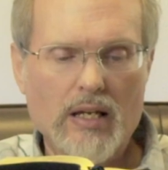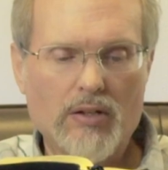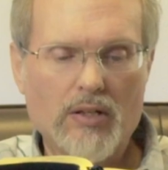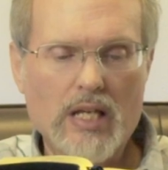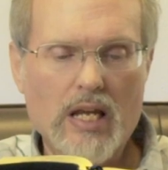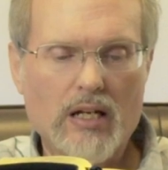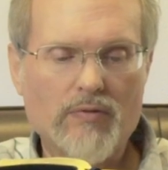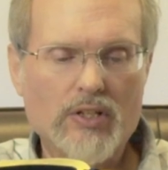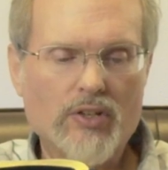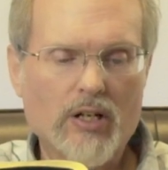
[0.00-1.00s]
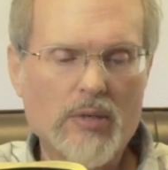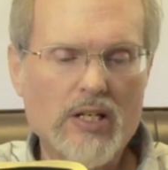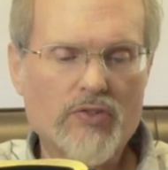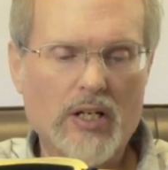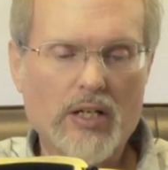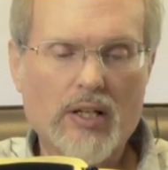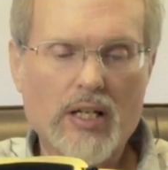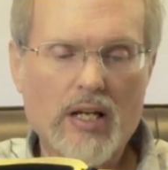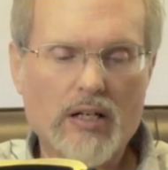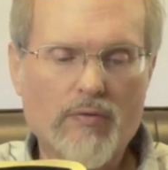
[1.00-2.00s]
into the hand of his enemies, and into
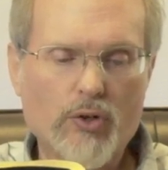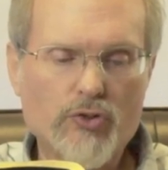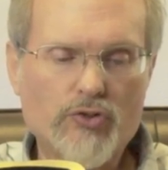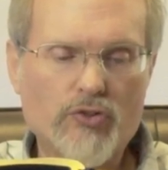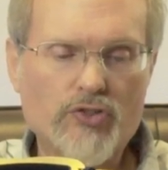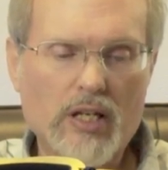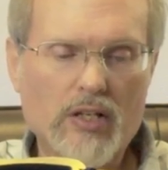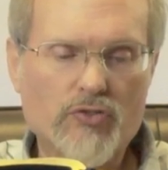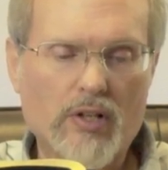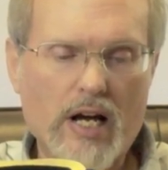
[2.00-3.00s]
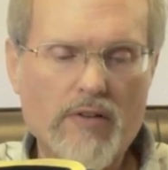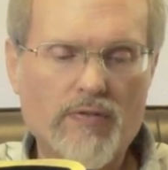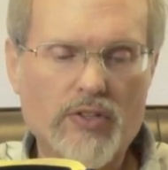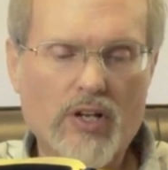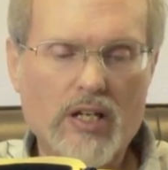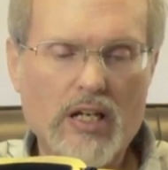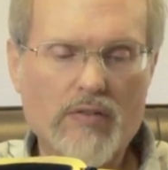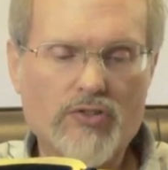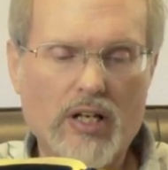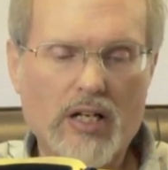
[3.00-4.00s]
the hand of those who seek his life, as I
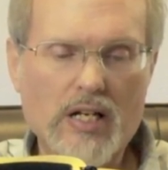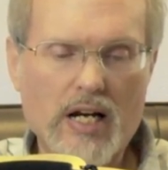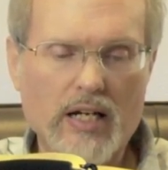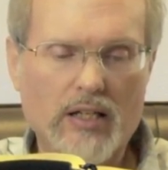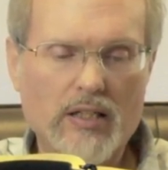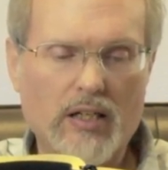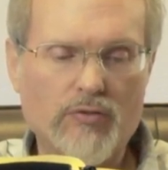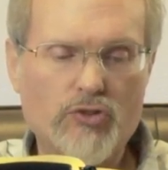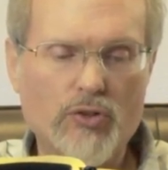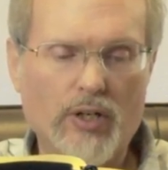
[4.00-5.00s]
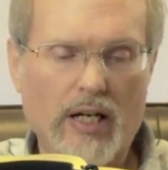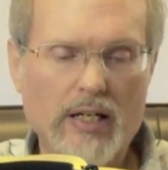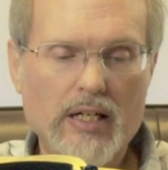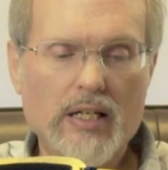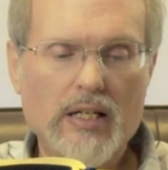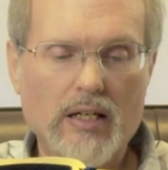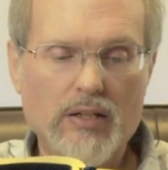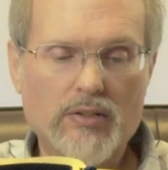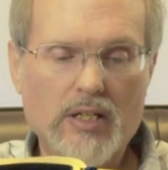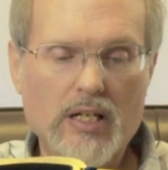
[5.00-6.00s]
gave Zedekiah, king of Judah,
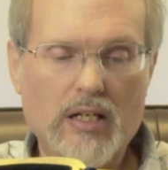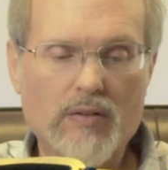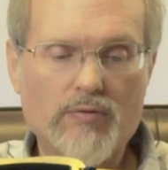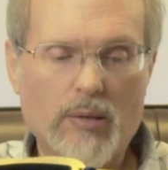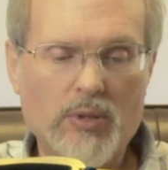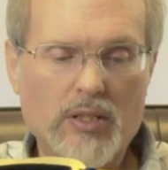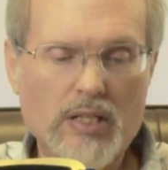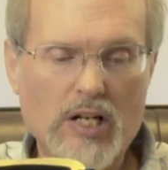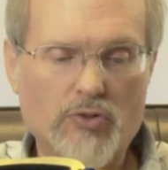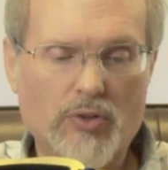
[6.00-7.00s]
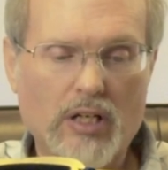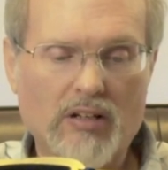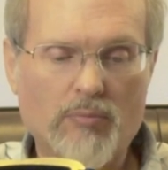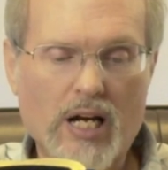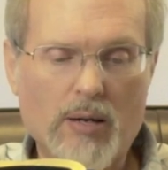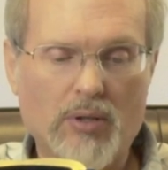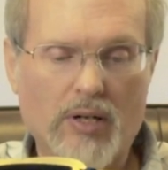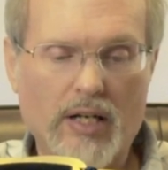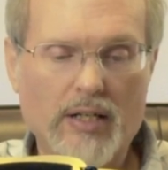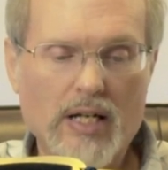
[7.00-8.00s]
into the hand of Nebuchadnezzar, king of
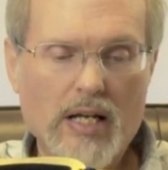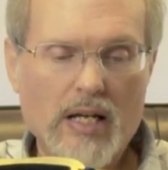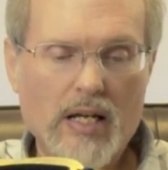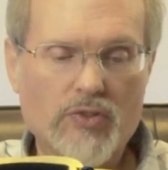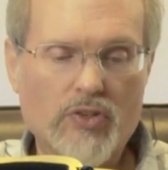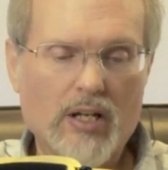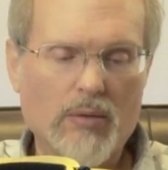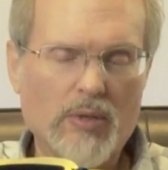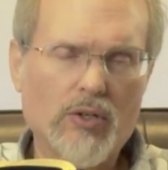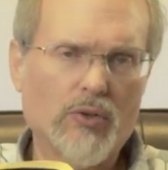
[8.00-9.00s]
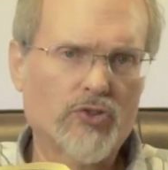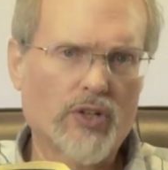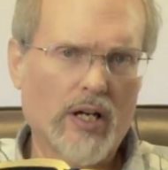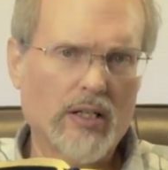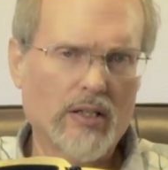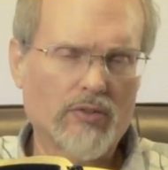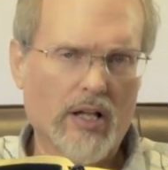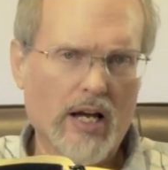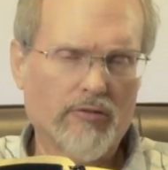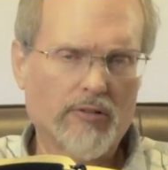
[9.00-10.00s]
Babylon, his enemy who sought his
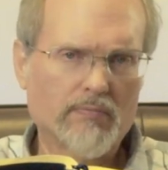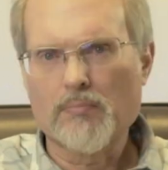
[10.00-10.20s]
life.